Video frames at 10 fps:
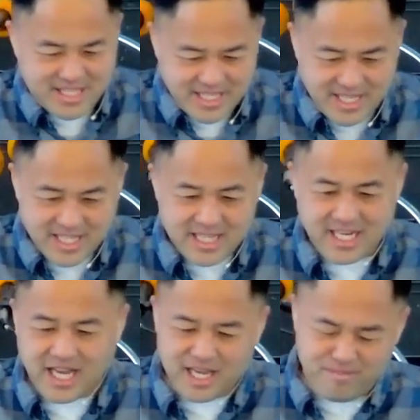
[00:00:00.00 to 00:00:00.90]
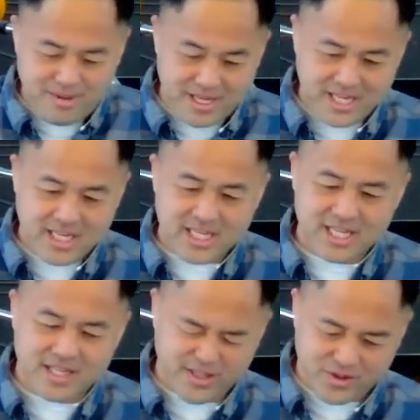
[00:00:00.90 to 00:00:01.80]
thing that I had made,
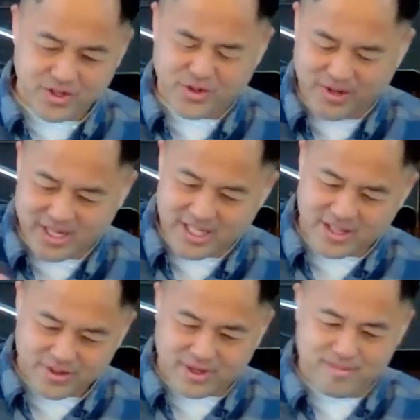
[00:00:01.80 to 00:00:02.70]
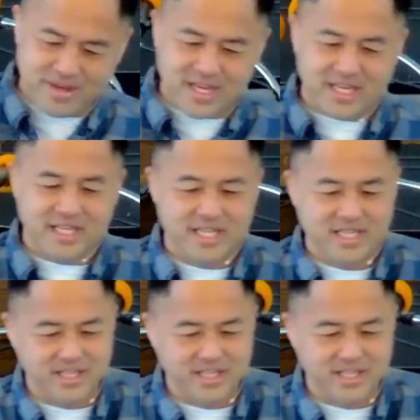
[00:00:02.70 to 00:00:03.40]
the Lord created, the Lord made,